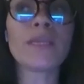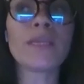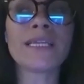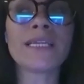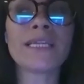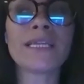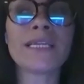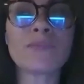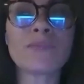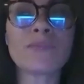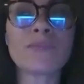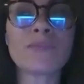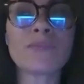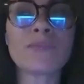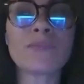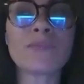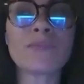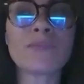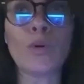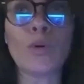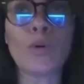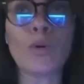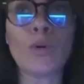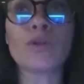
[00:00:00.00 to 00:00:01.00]
need to
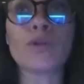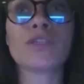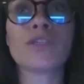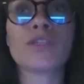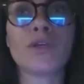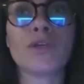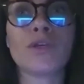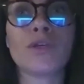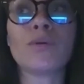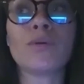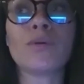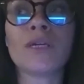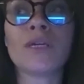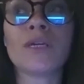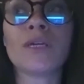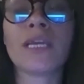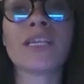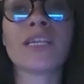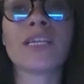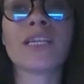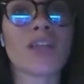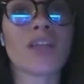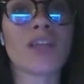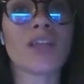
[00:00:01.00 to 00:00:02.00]
promote more to
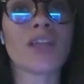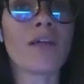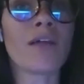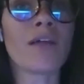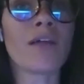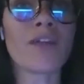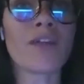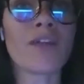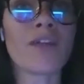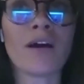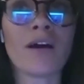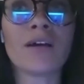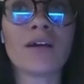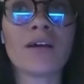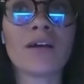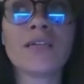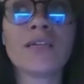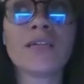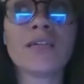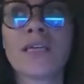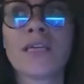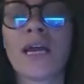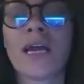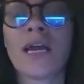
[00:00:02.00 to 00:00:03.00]
each other,
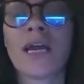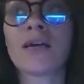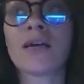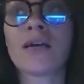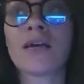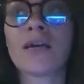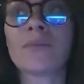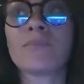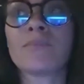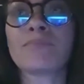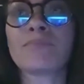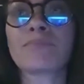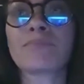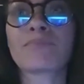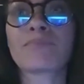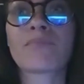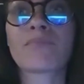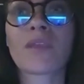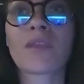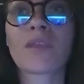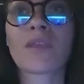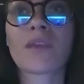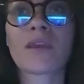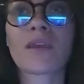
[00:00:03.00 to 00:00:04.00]

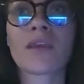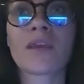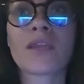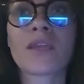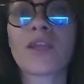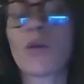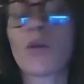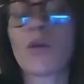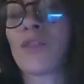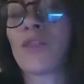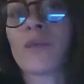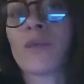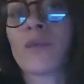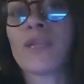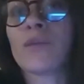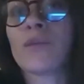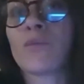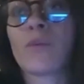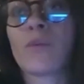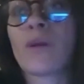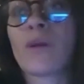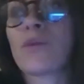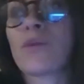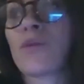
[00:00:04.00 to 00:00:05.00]
whether
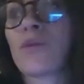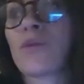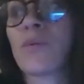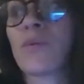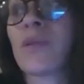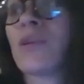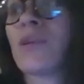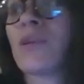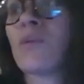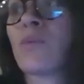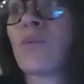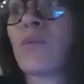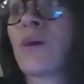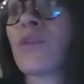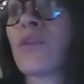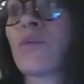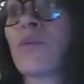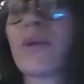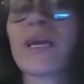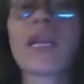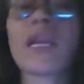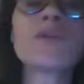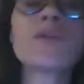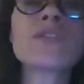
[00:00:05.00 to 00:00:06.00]

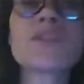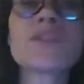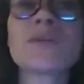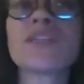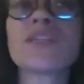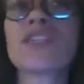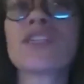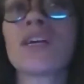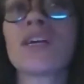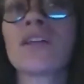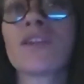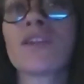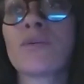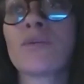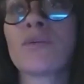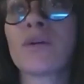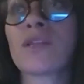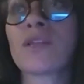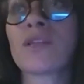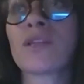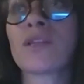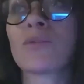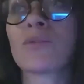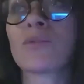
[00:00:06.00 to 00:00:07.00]
we're close to each other,
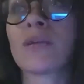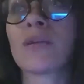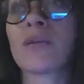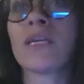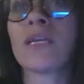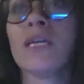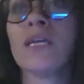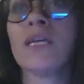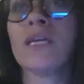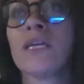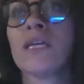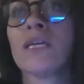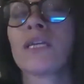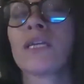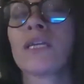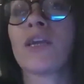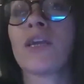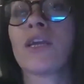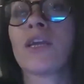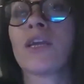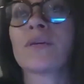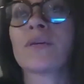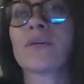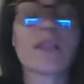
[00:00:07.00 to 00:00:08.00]
whether we,
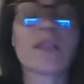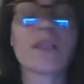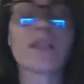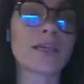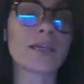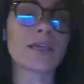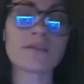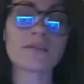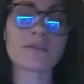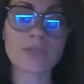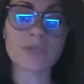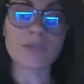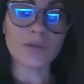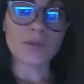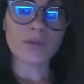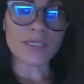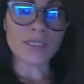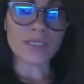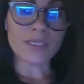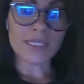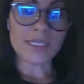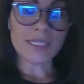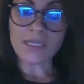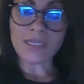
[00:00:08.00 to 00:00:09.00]
like
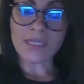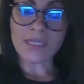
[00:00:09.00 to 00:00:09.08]
Lucas, it's